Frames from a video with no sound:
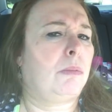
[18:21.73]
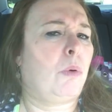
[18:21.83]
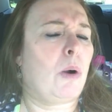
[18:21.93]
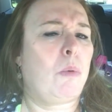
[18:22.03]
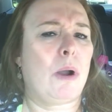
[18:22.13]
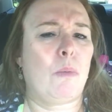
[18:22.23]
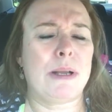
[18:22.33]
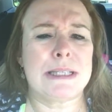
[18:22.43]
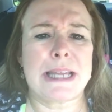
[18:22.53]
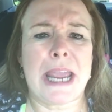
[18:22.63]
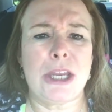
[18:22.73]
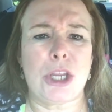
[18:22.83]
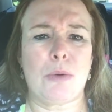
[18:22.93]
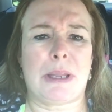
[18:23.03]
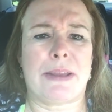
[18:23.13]
What state
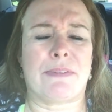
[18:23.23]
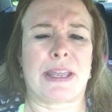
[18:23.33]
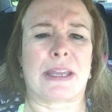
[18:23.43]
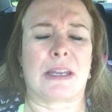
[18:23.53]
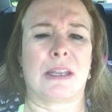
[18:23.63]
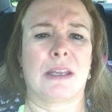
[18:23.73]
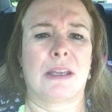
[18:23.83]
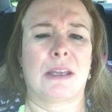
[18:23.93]
do you live in?